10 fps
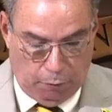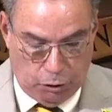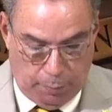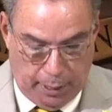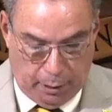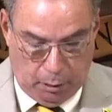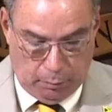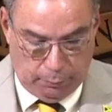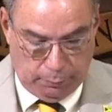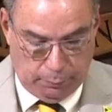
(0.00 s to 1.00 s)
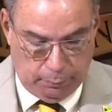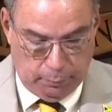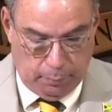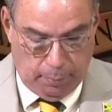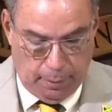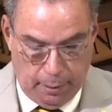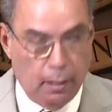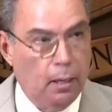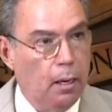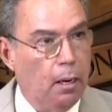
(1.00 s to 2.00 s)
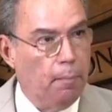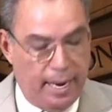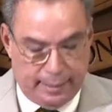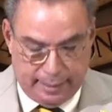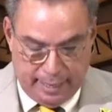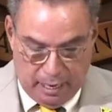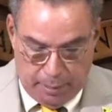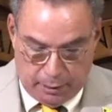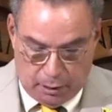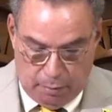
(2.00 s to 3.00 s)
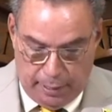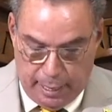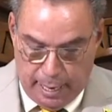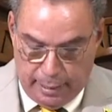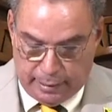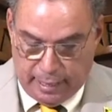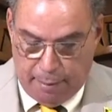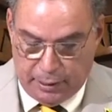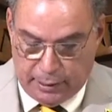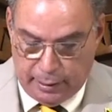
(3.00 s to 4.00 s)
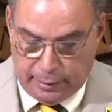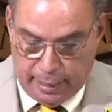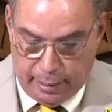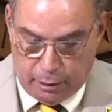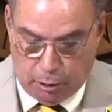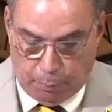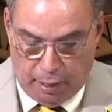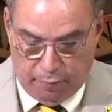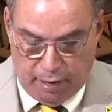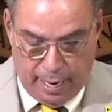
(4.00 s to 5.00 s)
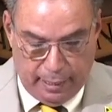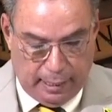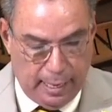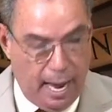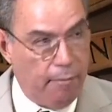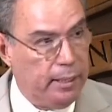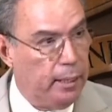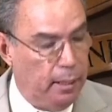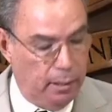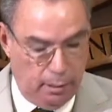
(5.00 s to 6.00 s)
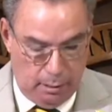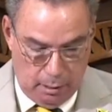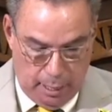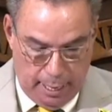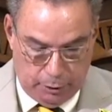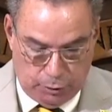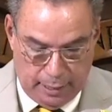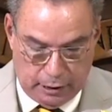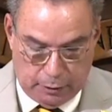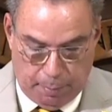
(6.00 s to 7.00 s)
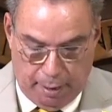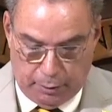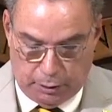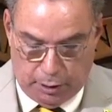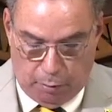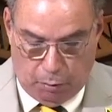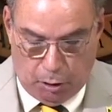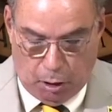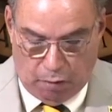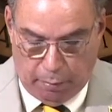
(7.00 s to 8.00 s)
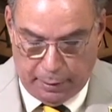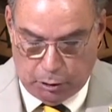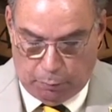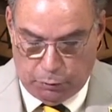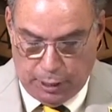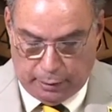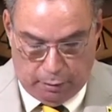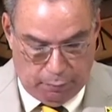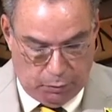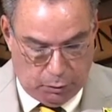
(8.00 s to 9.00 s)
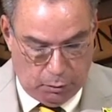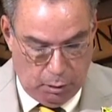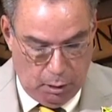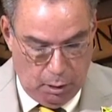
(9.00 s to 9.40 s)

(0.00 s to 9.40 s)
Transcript: of Jamaica. My statement to the media at this time is intended to provide clarity and transparency around the government's objectives,